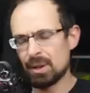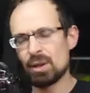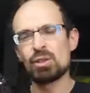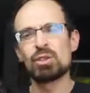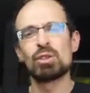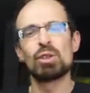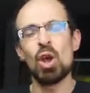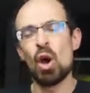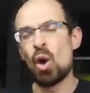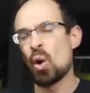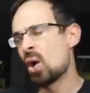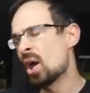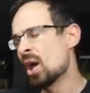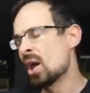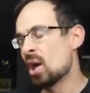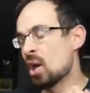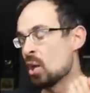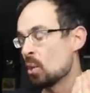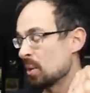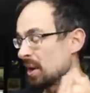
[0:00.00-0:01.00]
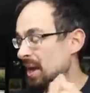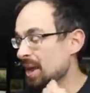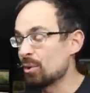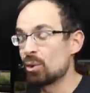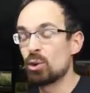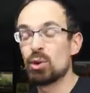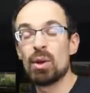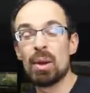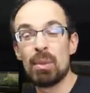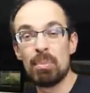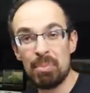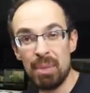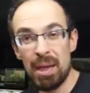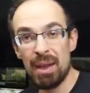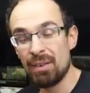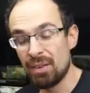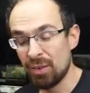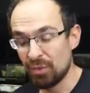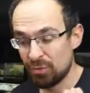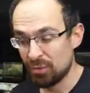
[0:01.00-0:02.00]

because you know, whenever you are pairing